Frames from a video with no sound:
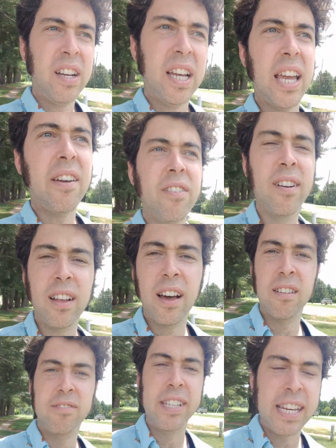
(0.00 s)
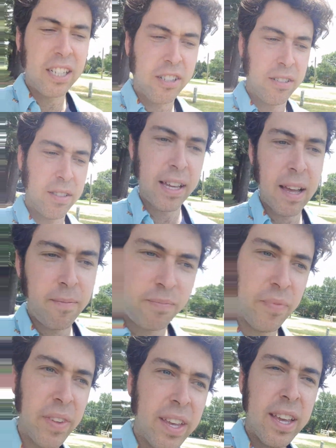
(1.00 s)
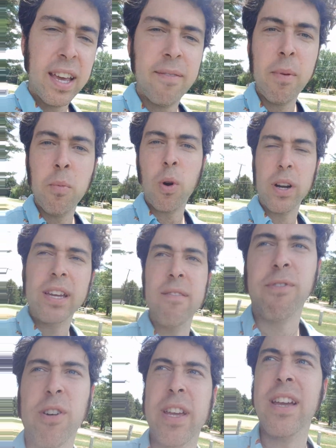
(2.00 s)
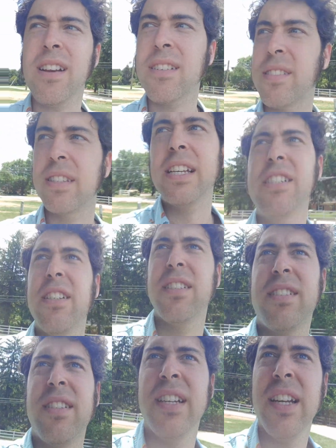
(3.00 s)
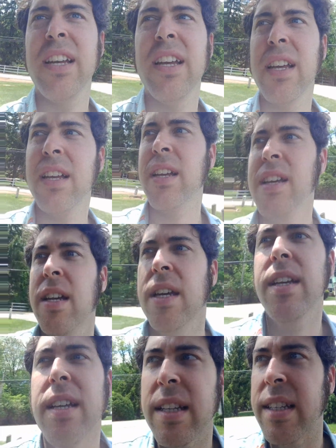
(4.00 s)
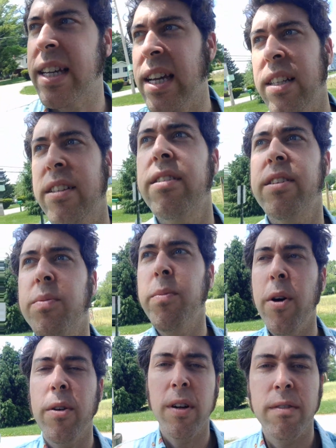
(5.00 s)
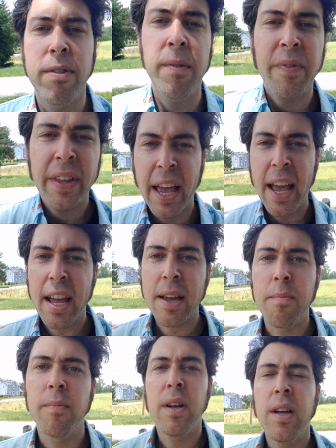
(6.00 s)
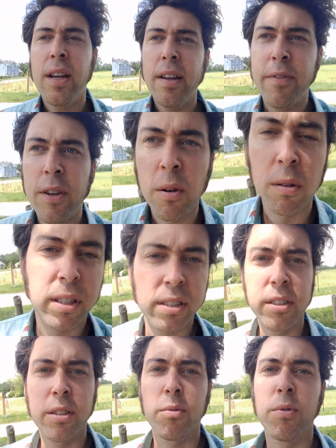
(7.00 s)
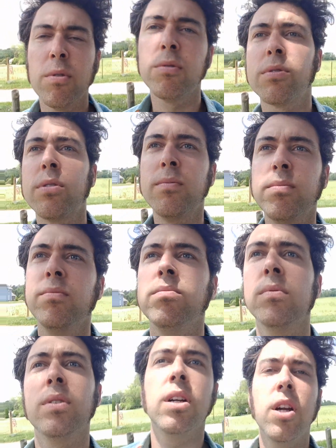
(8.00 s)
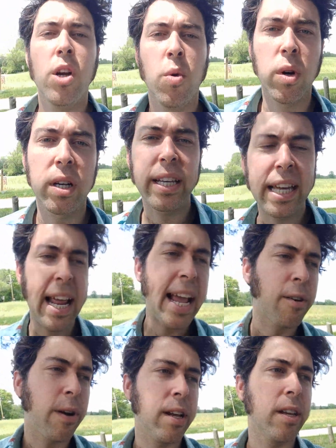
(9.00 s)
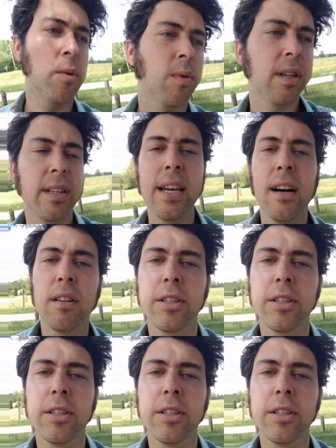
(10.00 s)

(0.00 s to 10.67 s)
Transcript: Even a lot of teachers that have been working for years, they just get into this mode of, hey, if you don't listen to the rules, we're going to get angry at you, we're going to yell at